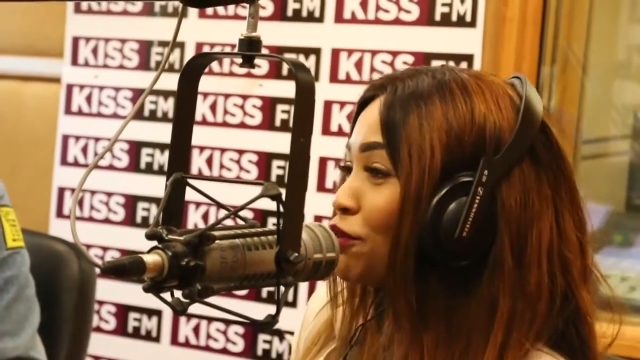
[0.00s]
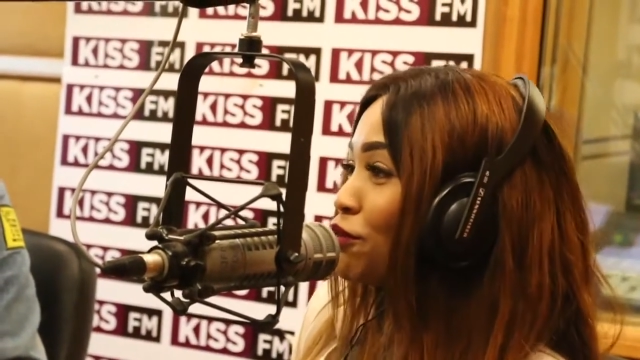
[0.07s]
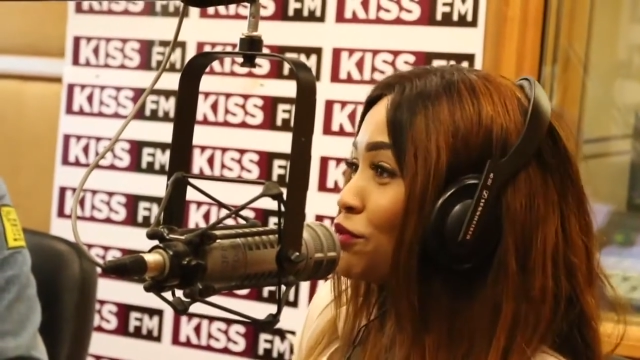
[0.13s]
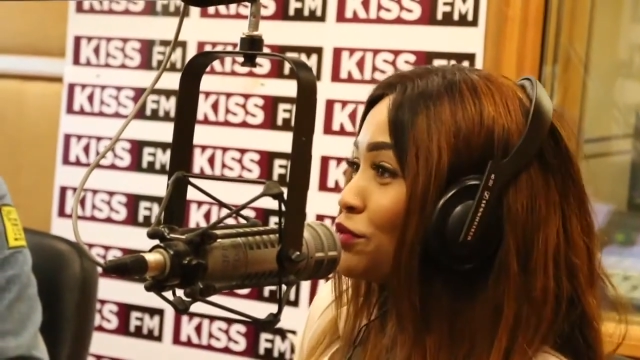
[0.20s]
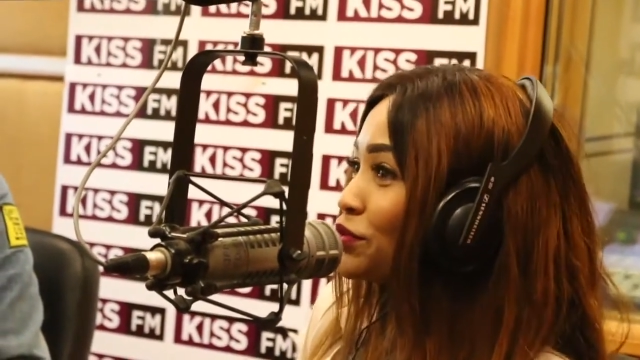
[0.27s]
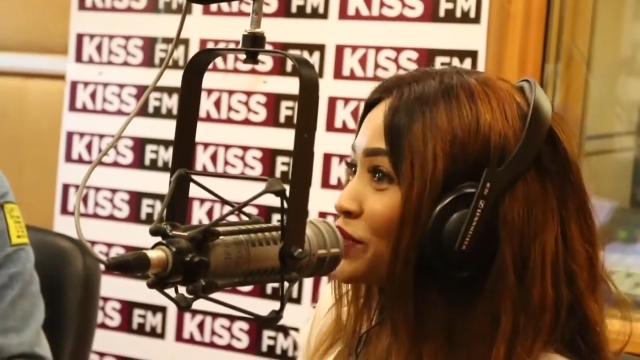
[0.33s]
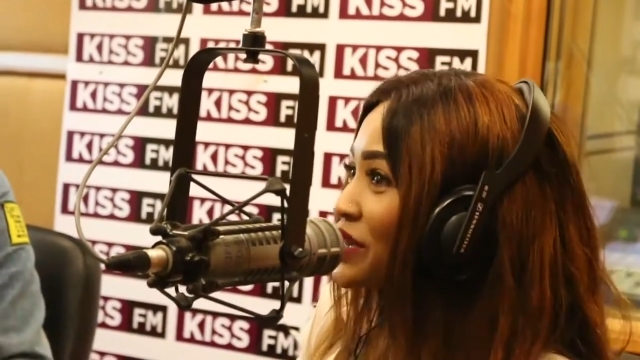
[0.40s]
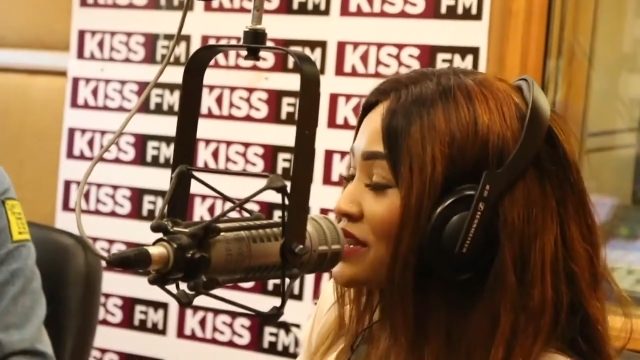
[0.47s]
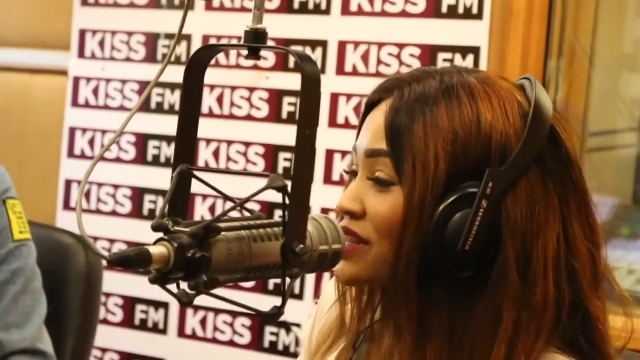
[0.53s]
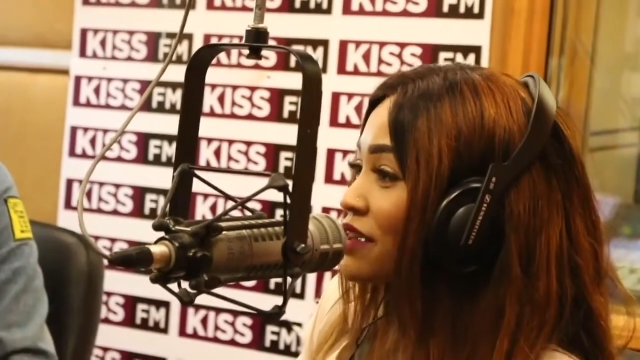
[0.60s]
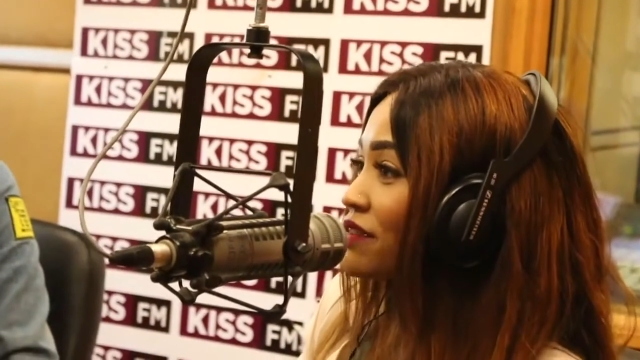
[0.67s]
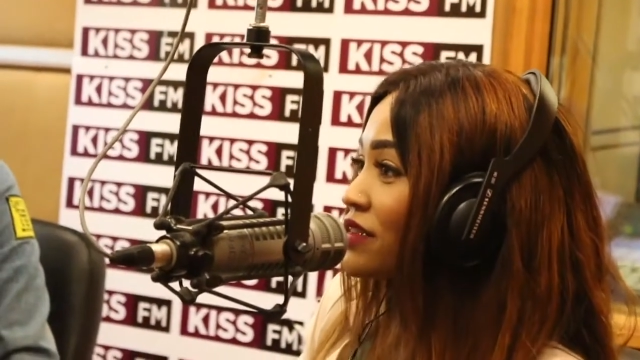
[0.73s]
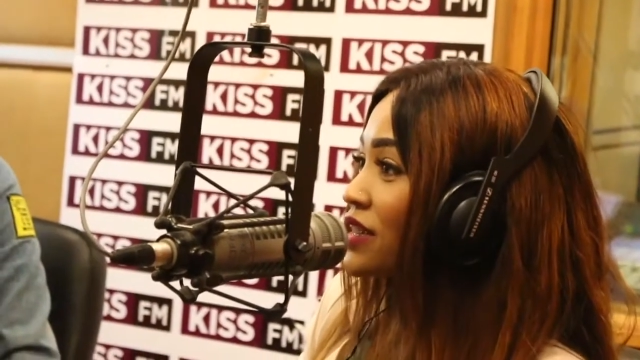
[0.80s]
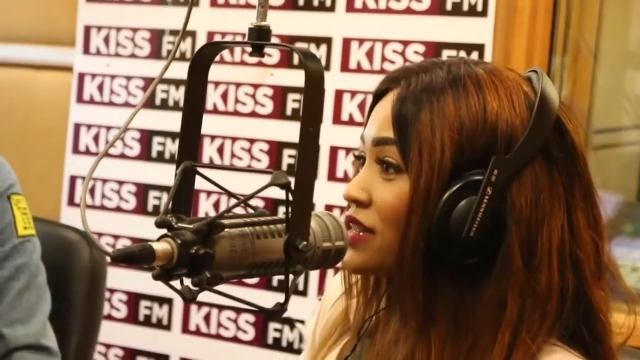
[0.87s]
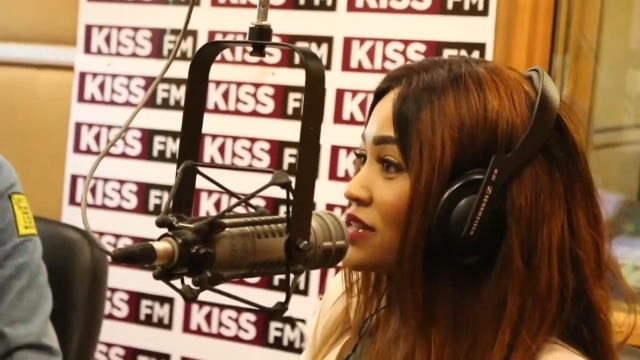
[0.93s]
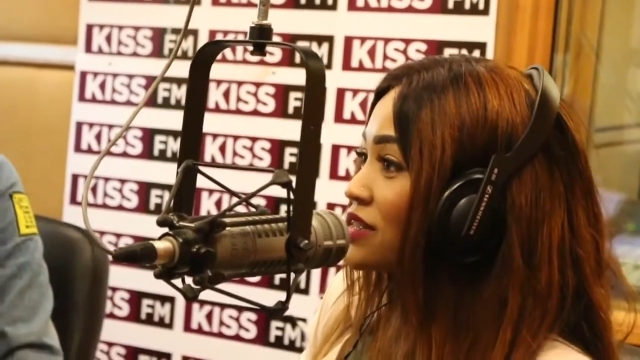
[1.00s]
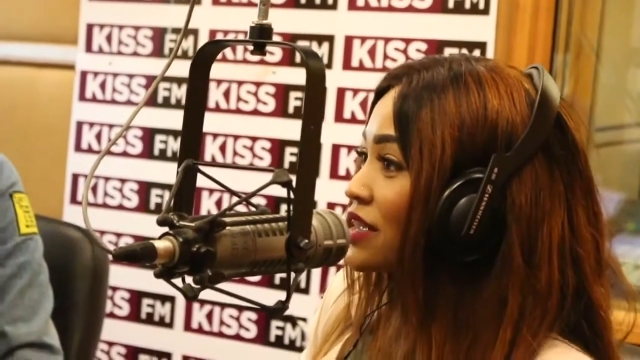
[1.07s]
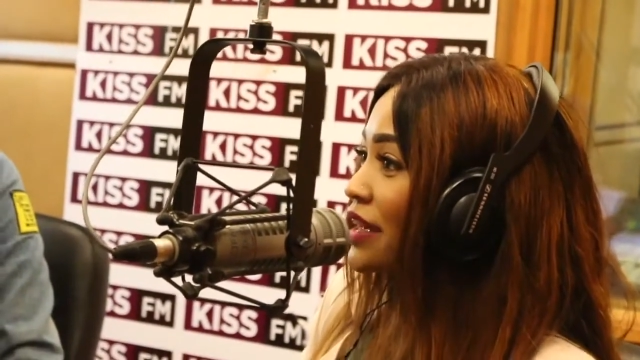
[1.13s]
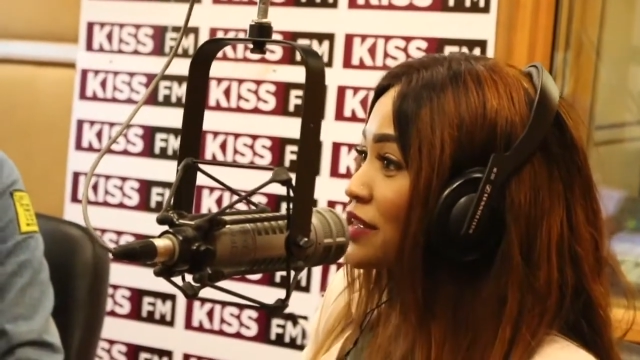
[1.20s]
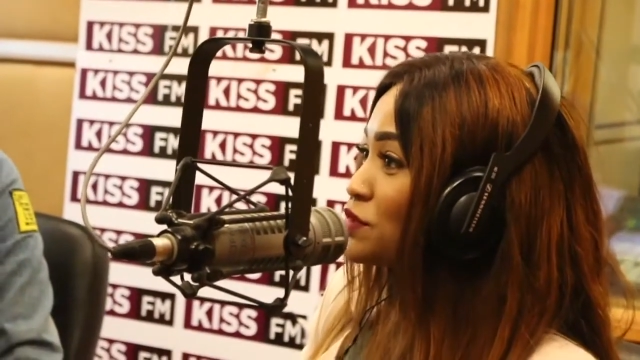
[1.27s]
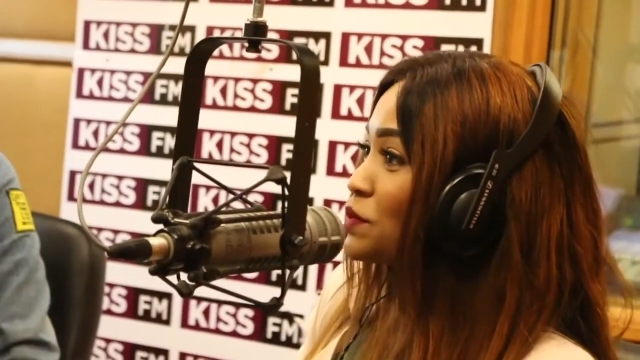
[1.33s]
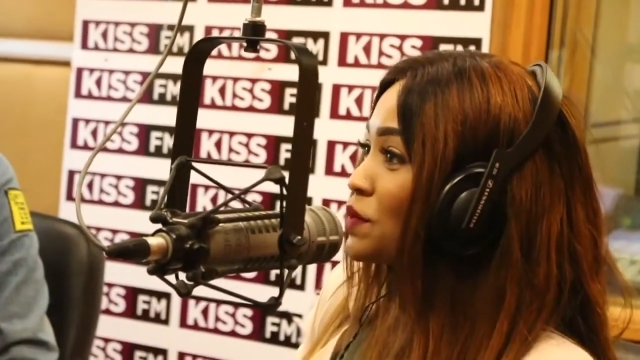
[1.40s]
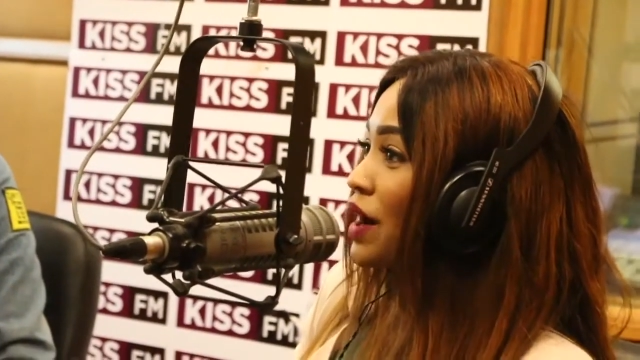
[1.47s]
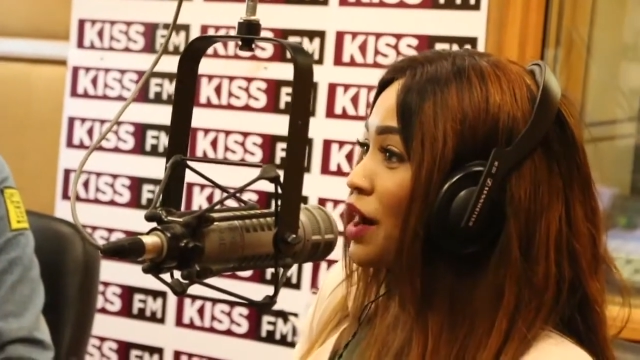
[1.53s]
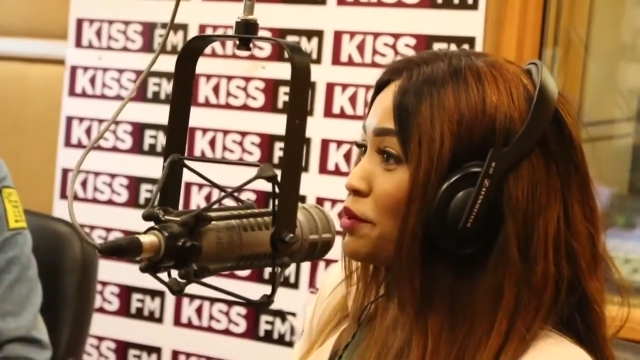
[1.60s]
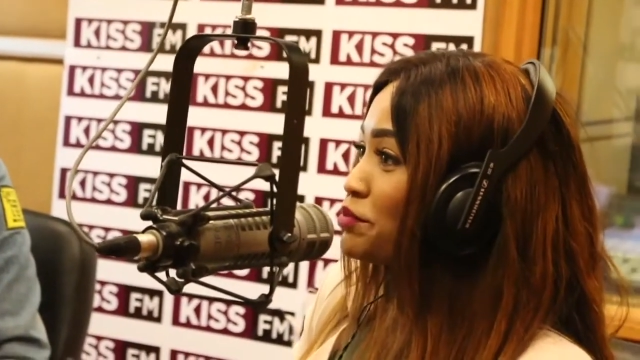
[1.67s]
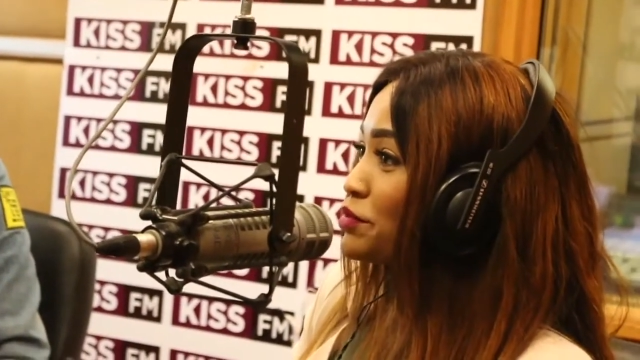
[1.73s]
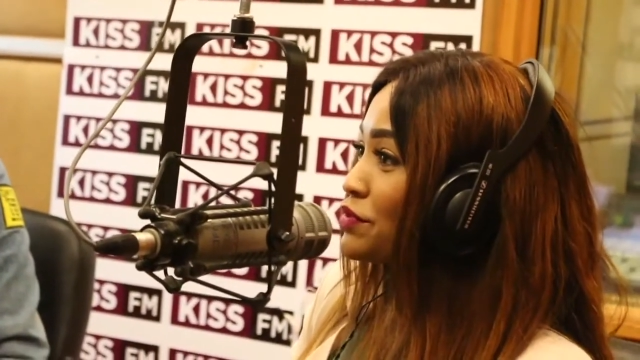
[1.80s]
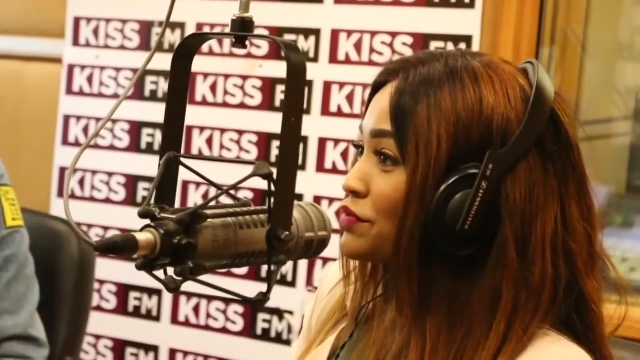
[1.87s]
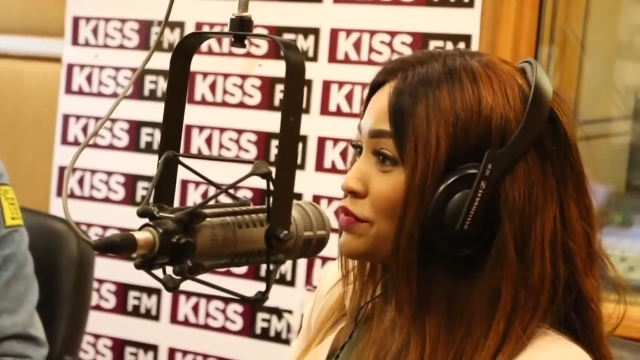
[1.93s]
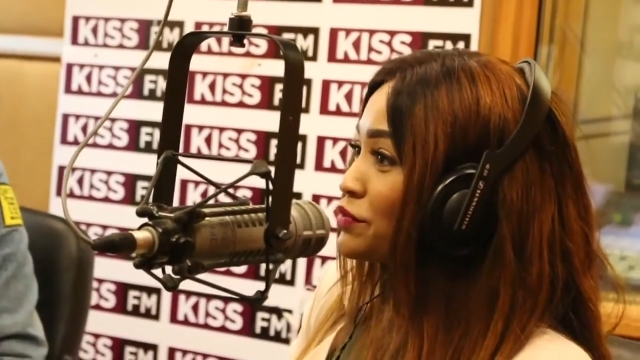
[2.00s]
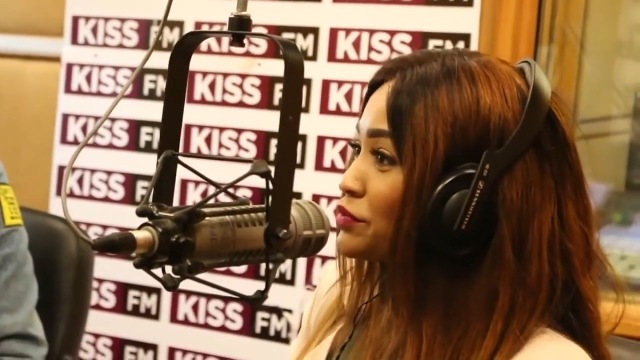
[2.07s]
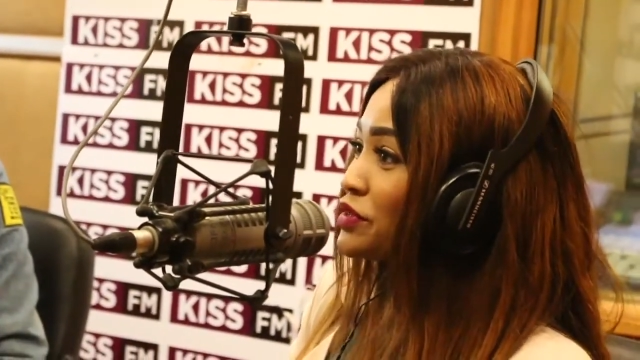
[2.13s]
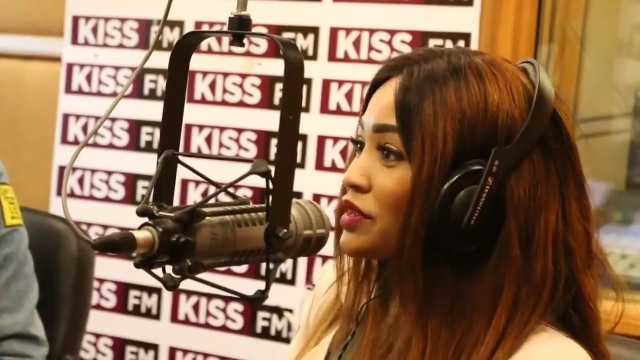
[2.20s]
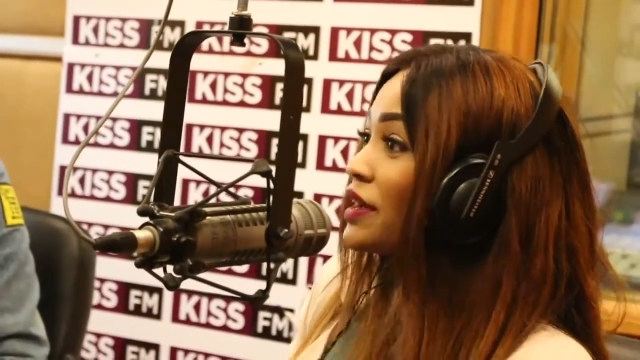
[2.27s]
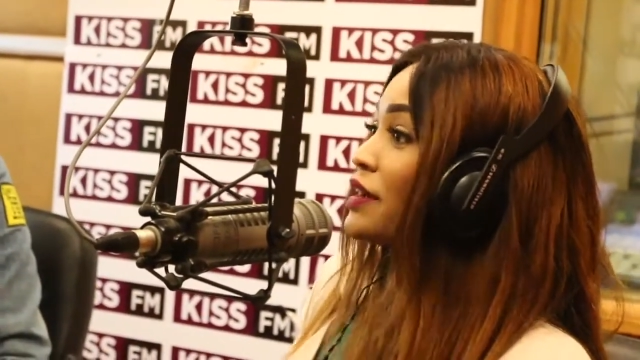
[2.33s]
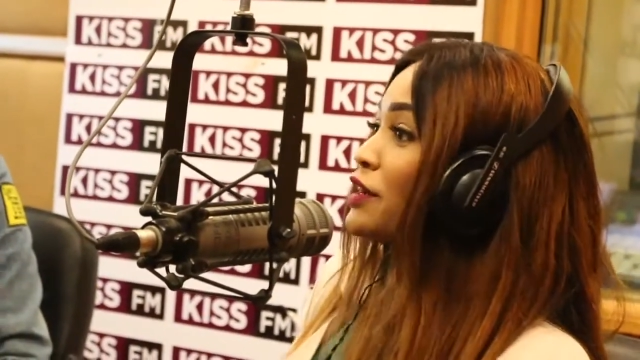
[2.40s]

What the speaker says: Oh, these are your kids. Yes, wow, beautiful.